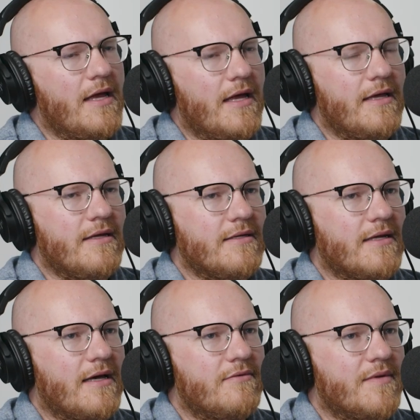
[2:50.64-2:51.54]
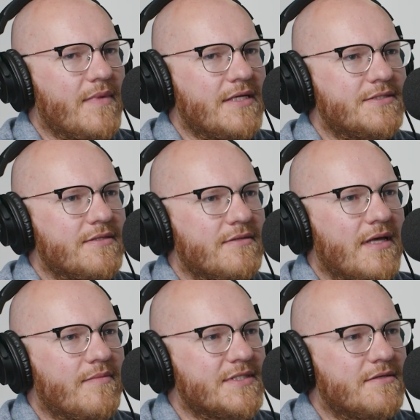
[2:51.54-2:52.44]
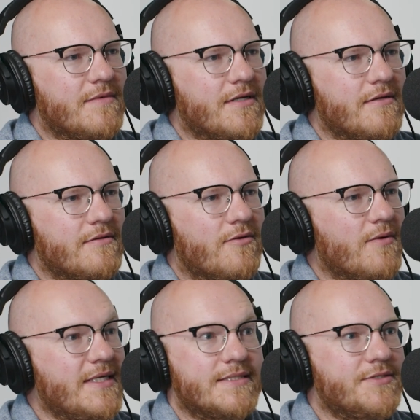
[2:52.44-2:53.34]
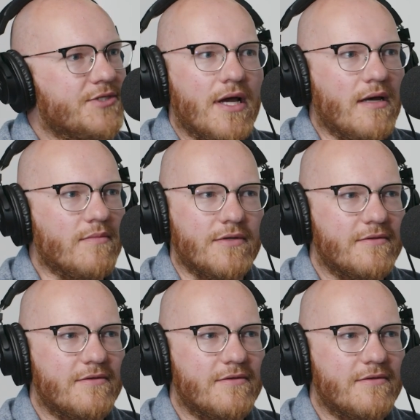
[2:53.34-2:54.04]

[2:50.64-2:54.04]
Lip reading: And I would imagine that must have been a crazy job.